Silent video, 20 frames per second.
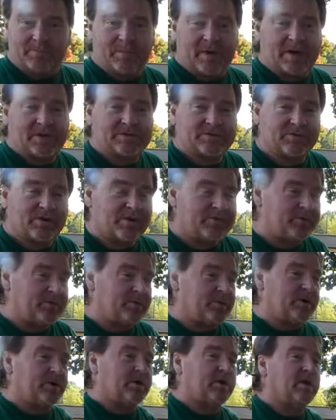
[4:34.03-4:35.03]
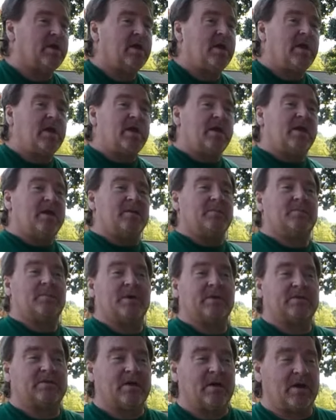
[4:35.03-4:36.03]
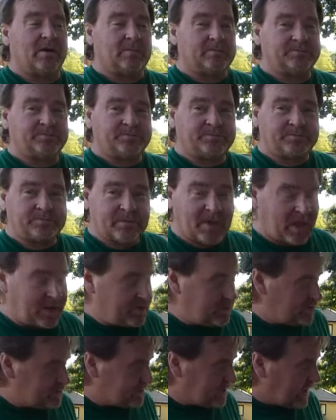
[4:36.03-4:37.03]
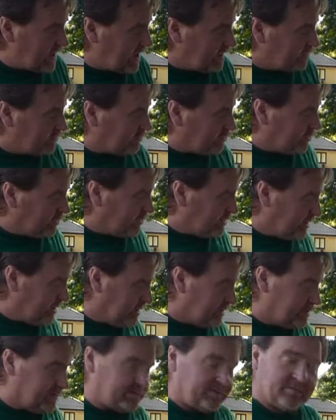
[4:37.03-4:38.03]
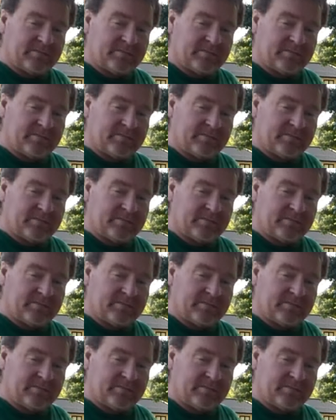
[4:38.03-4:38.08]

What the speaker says: bugs are everywhere. But I use that for the